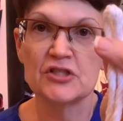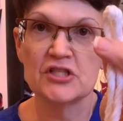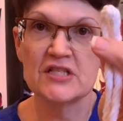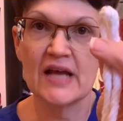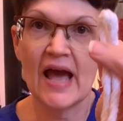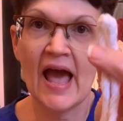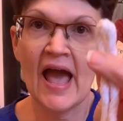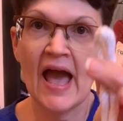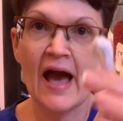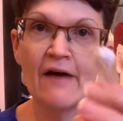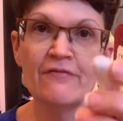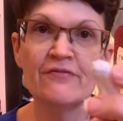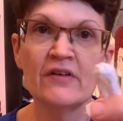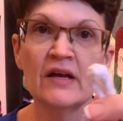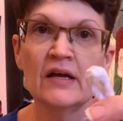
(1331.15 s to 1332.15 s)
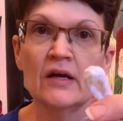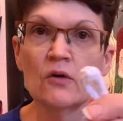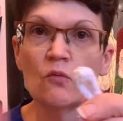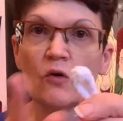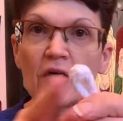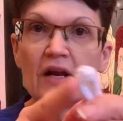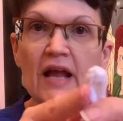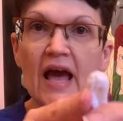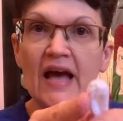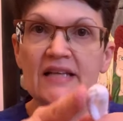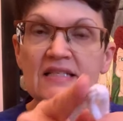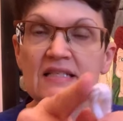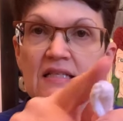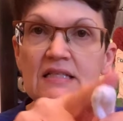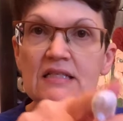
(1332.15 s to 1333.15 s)
Just half where it
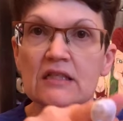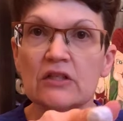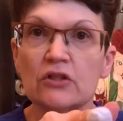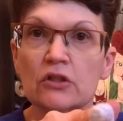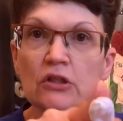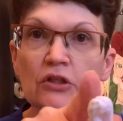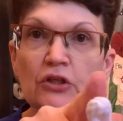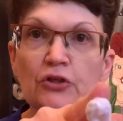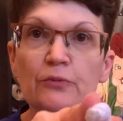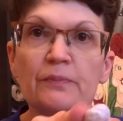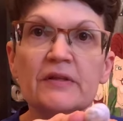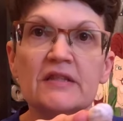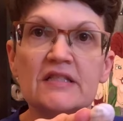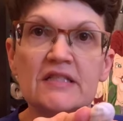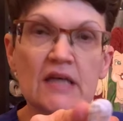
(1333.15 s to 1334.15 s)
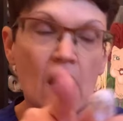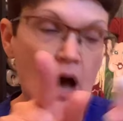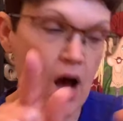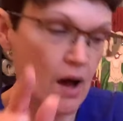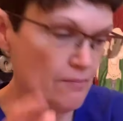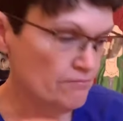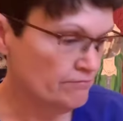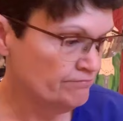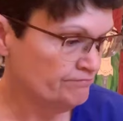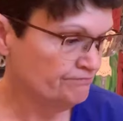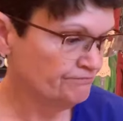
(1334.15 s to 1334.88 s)
has this little loop at the top.